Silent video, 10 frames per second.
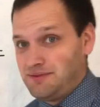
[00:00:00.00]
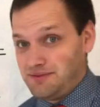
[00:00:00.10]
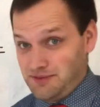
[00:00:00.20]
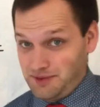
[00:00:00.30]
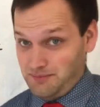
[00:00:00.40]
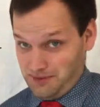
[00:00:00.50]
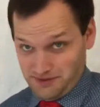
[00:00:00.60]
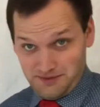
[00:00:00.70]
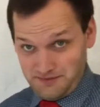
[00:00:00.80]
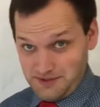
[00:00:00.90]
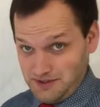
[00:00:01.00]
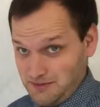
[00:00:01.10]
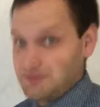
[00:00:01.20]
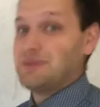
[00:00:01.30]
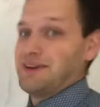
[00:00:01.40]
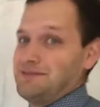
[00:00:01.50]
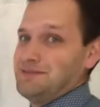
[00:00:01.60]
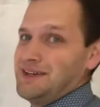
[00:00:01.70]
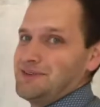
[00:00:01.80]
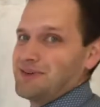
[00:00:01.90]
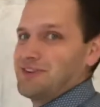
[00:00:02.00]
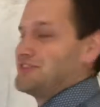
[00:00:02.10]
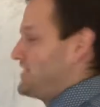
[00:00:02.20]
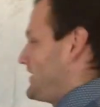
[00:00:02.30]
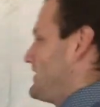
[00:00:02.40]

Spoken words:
If you don't, pause the video. Okay, we're gonna check.